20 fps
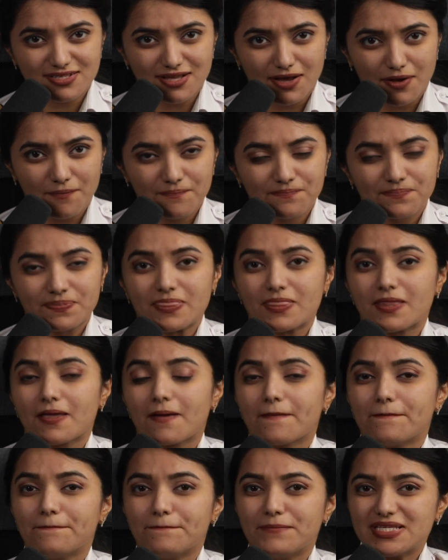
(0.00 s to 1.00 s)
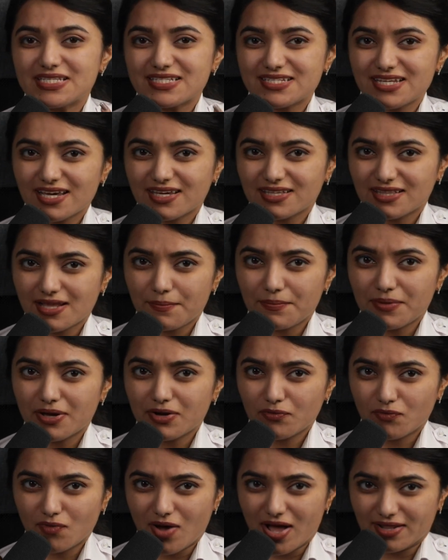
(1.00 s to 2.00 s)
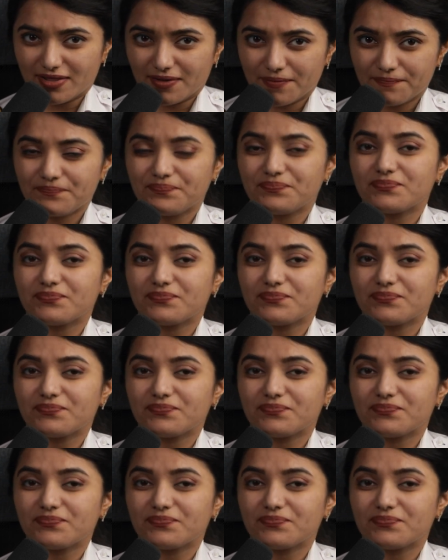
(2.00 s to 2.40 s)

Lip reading: now. Mistake number one.